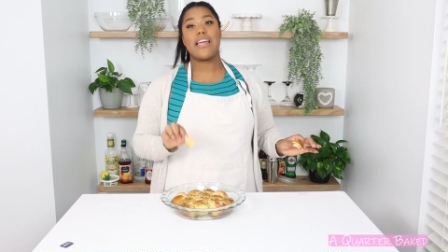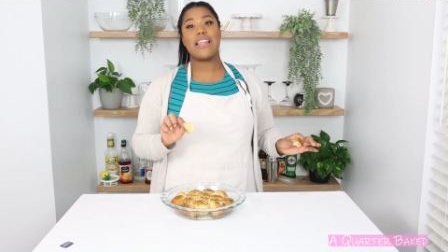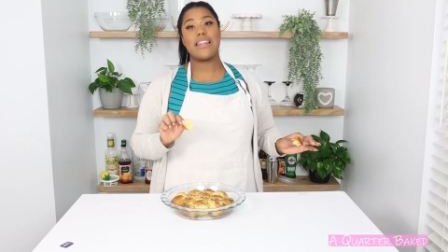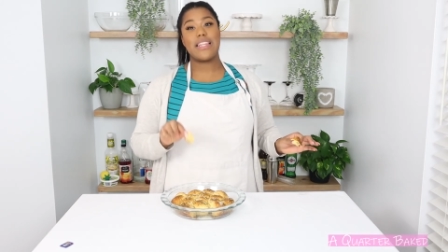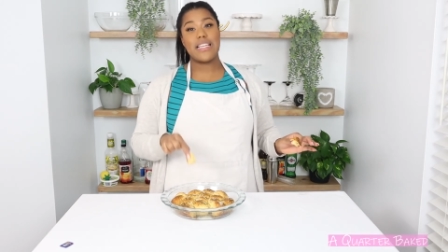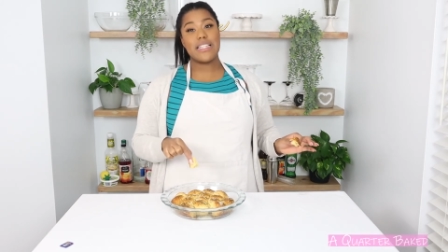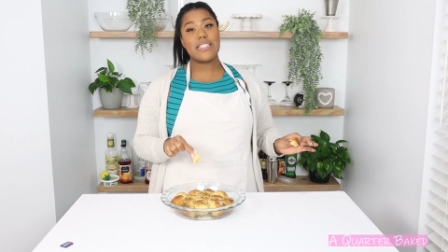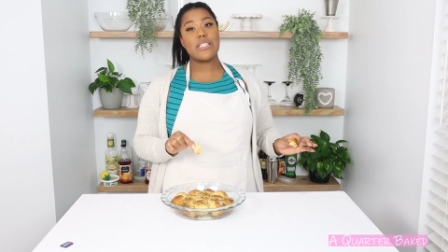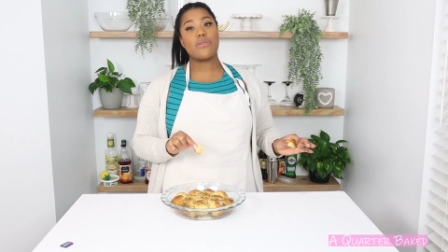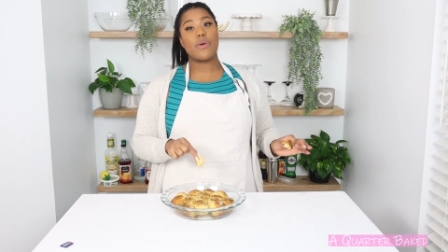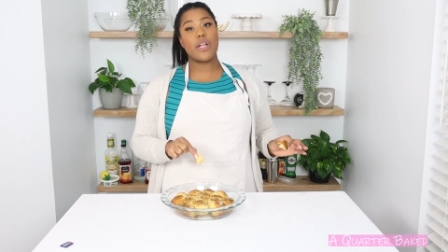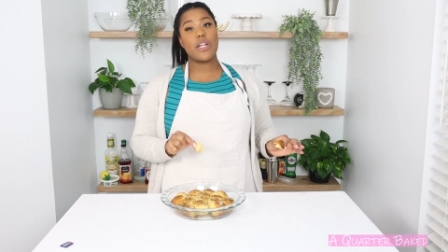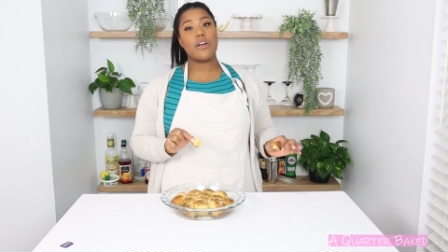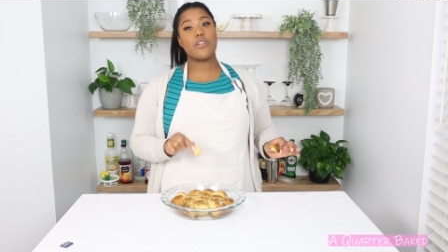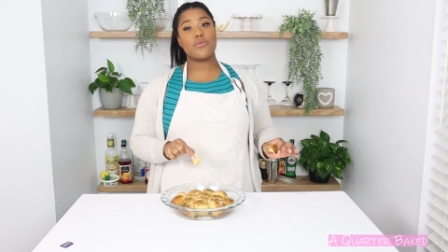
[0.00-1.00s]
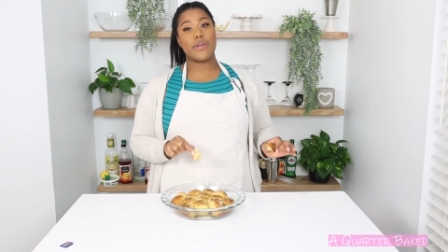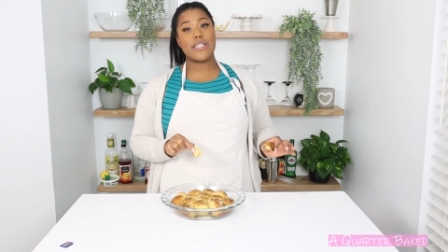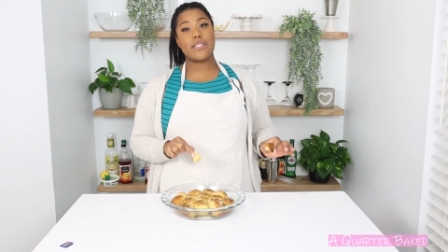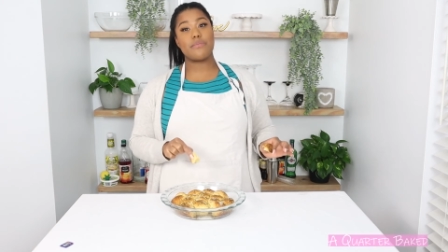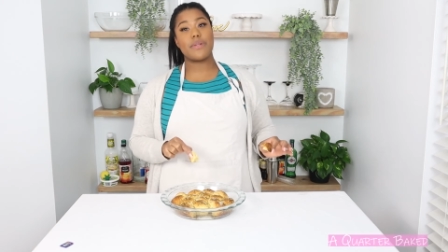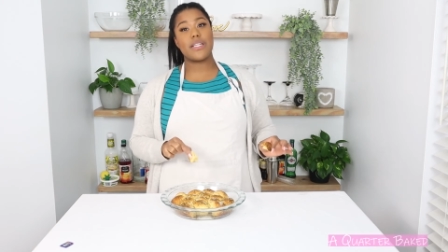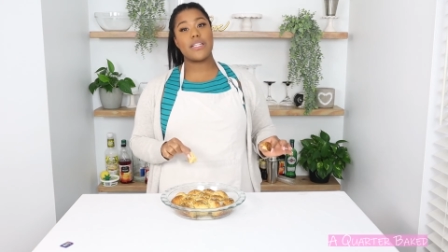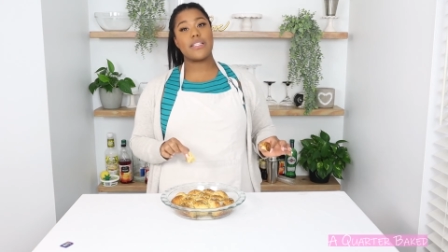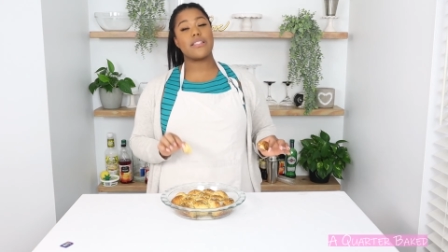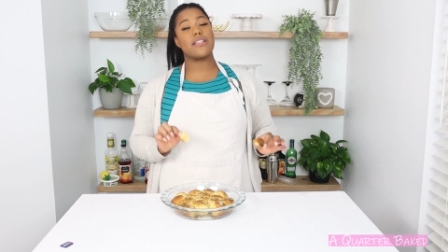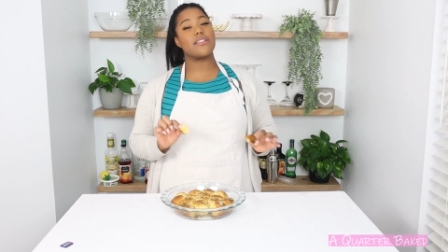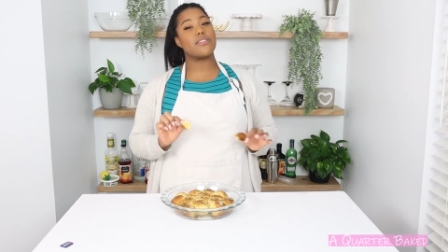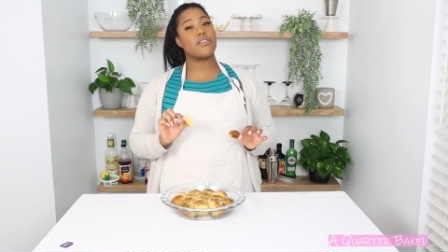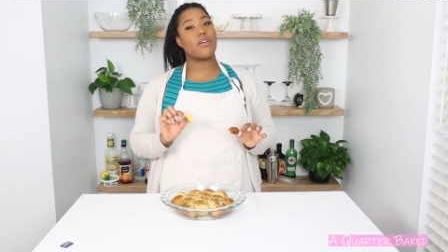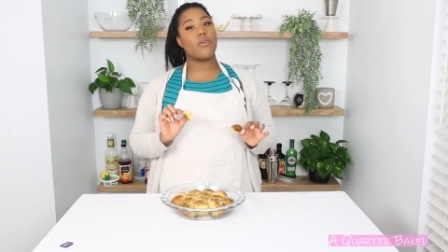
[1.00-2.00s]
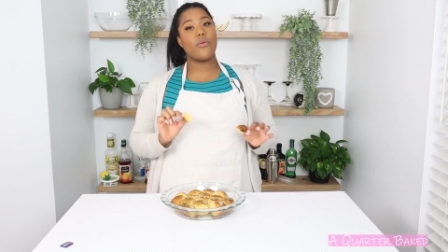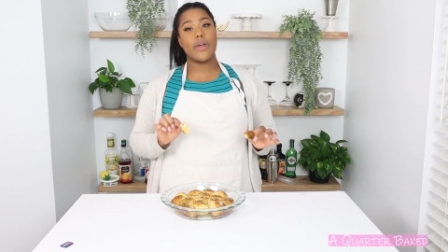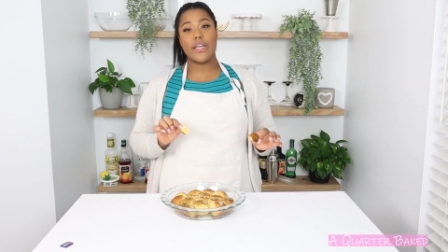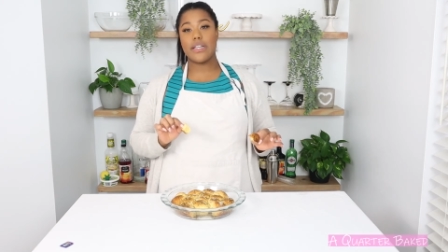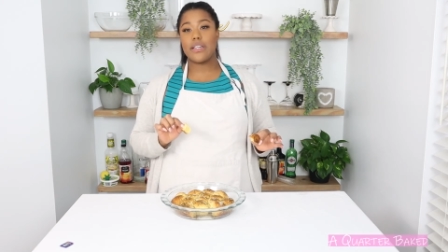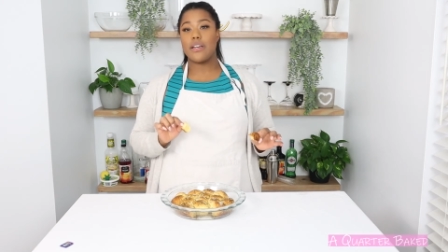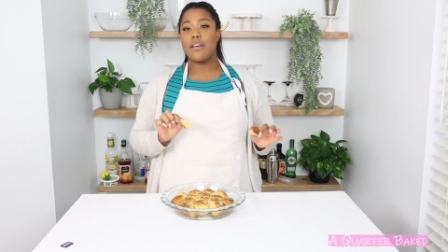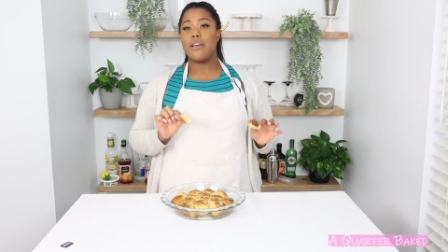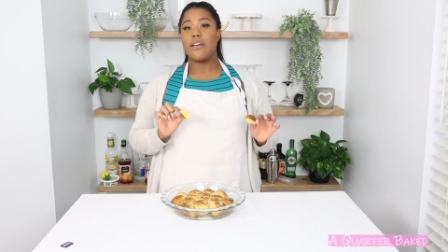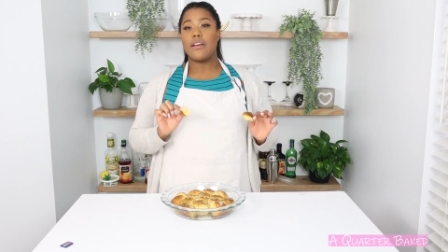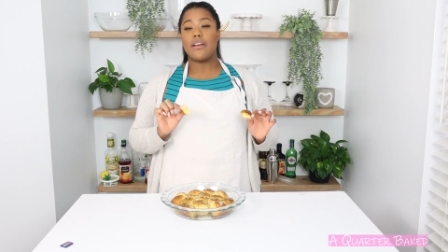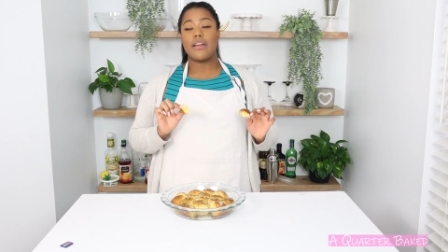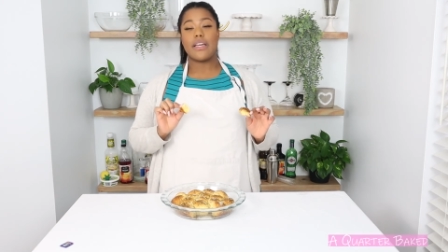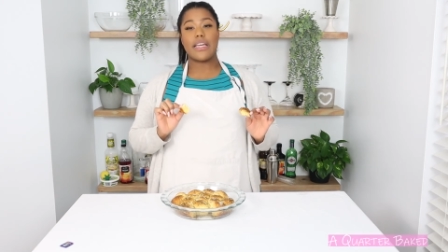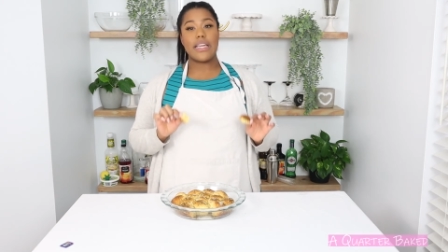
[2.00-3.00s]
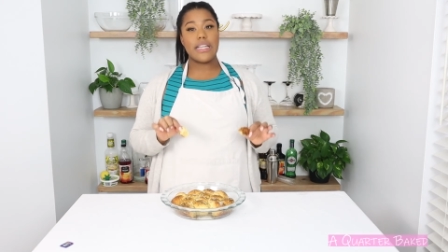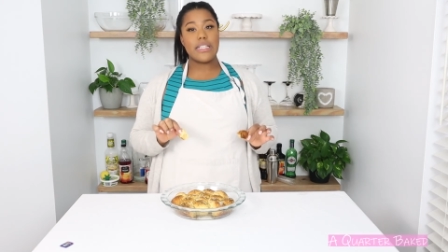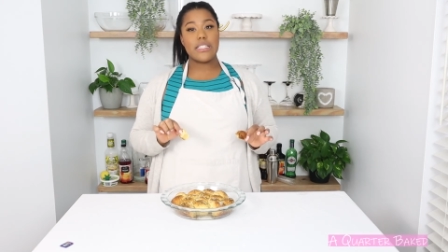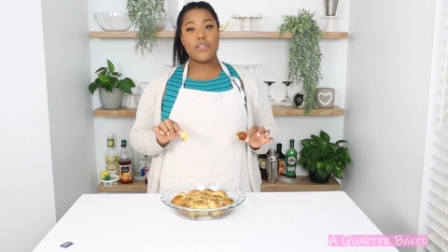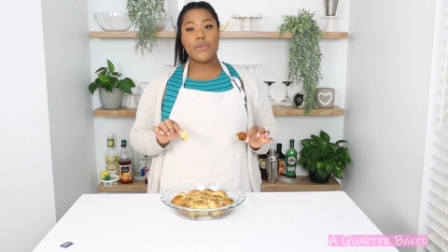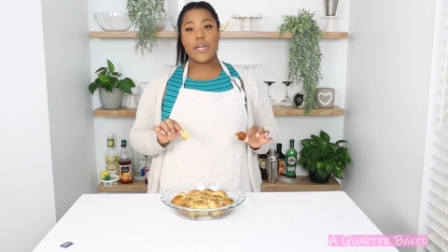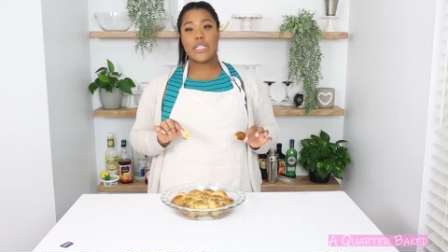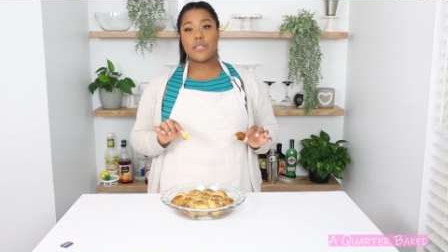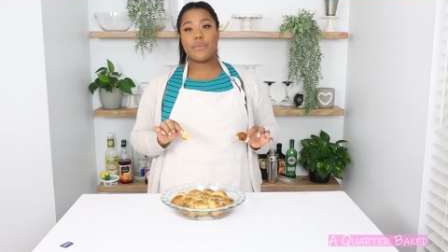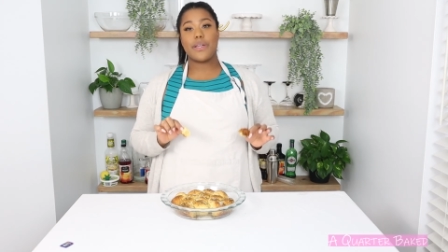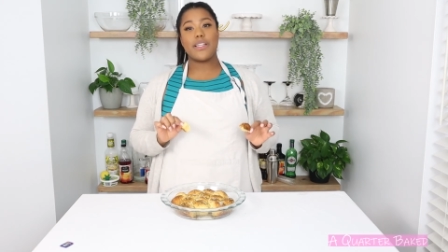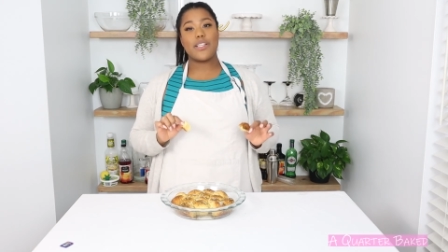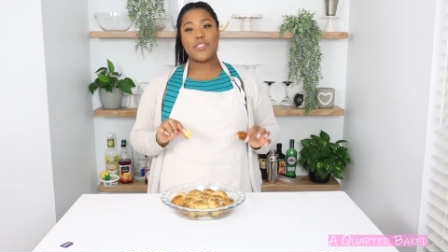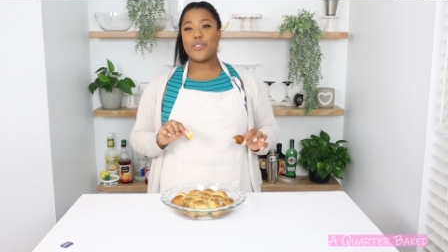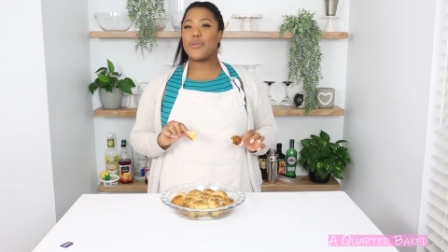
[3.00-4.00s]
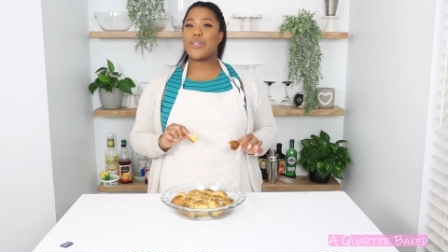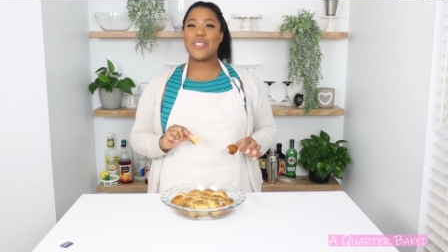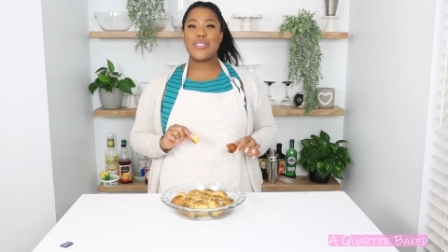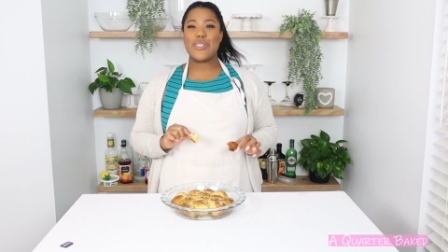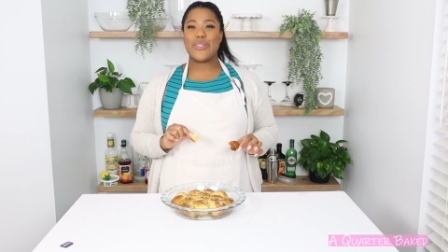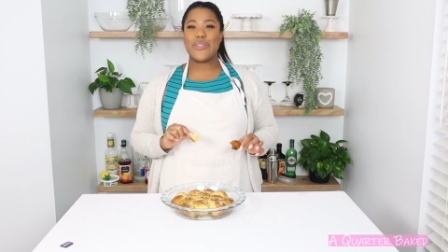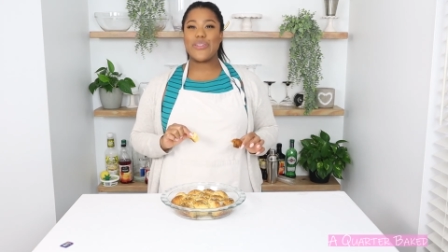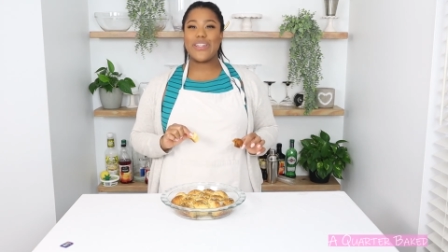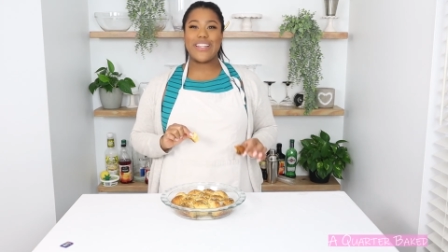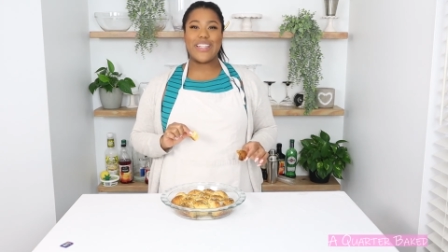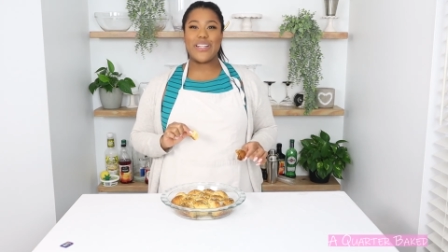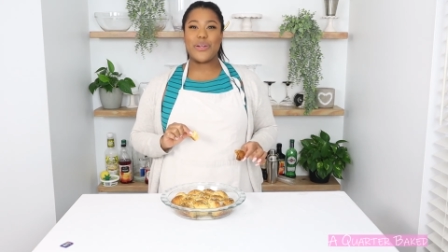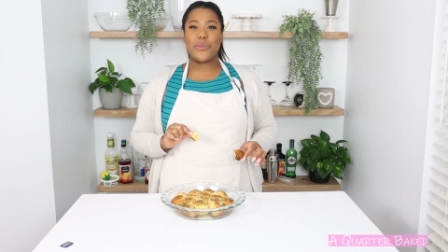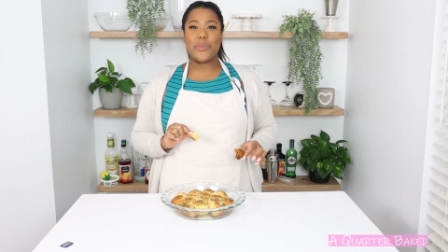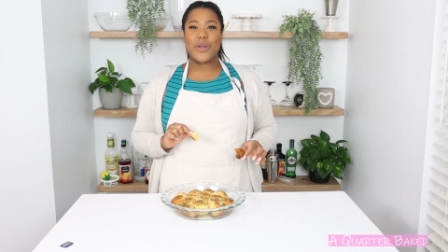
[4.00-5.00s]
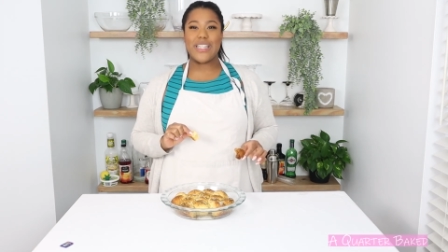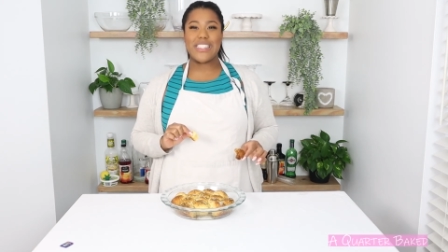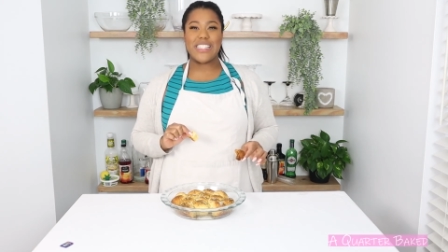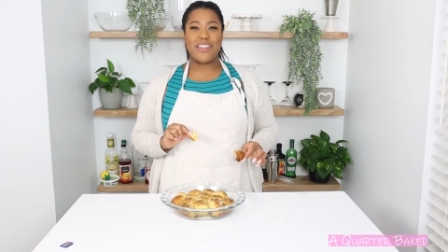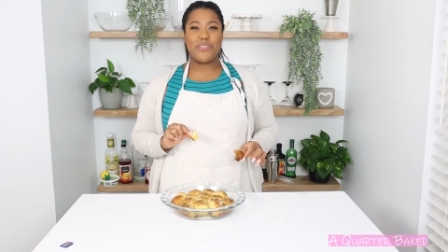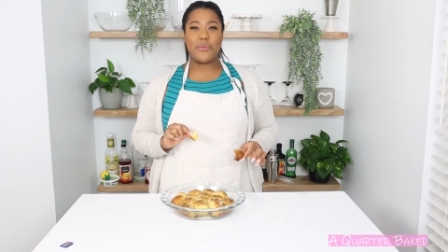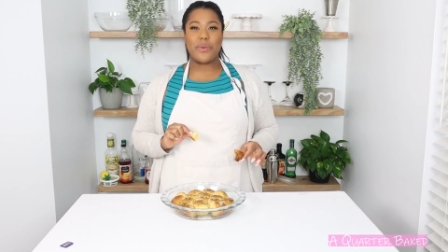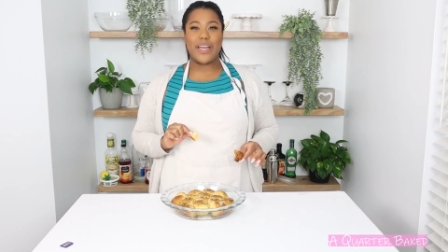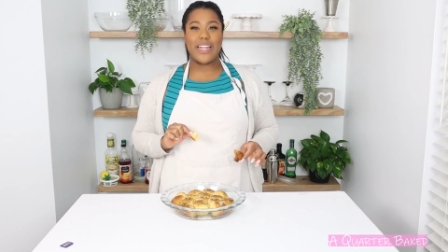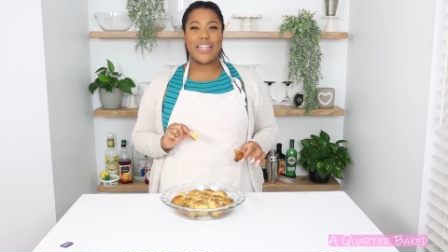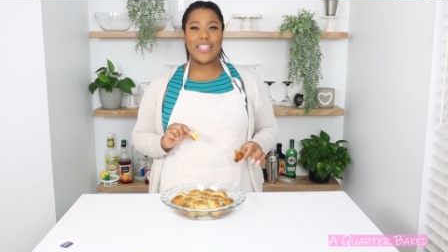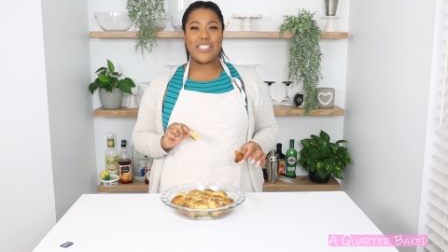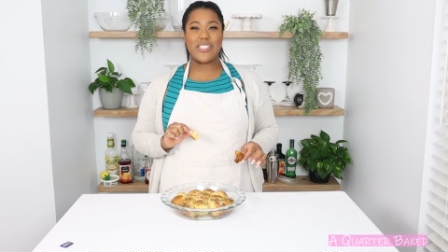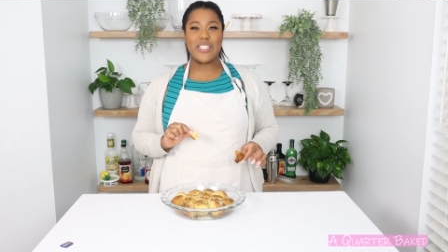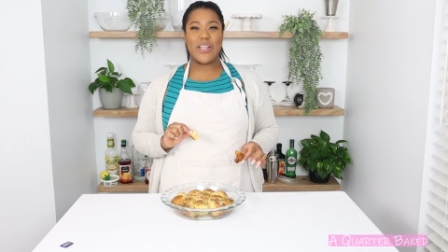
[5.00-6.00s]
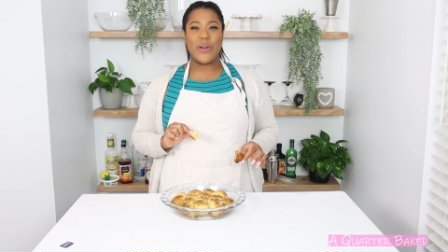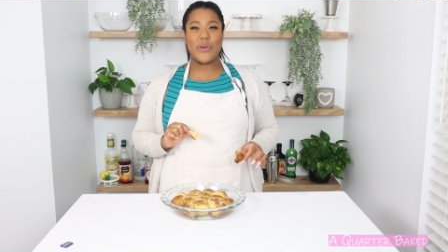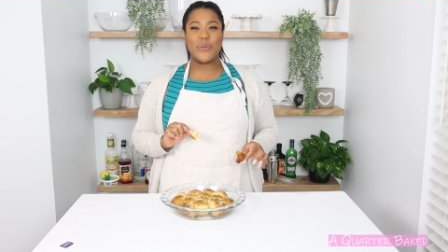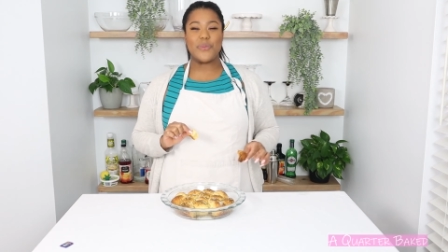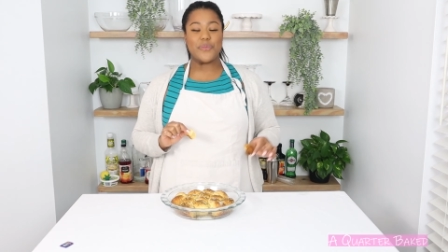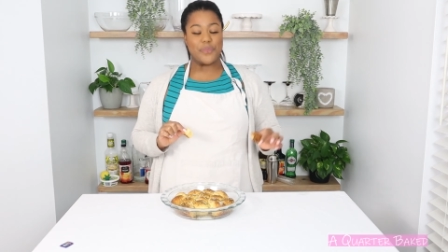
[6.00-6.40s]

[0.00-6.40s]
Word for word: And this is one of those recipes. It's a quick, easy recipe that you can do, and it'll impress everybody that you know.